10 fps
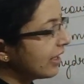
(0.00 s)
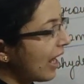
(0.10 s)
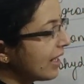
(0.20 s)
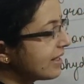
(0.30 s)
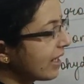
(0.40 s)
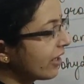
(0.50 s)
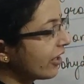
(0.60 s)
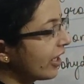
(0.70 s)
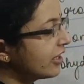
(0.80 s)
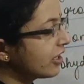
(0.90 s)

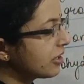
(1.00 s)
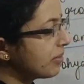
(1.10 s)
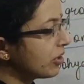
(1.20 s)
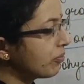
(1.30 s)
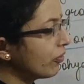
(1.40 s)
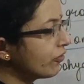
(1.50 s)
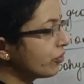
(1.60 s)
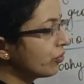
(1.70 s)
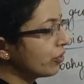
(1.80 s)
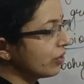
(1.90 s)
Disaccharide, it is made up of
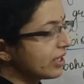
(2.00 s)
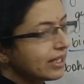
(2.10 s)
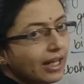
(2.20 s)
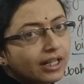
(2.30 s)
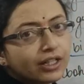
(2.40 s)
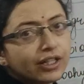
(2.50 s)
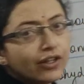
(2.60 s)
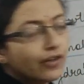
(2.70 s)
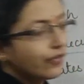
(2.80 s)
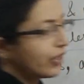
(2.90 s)
2 units, like
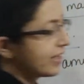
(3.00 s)
for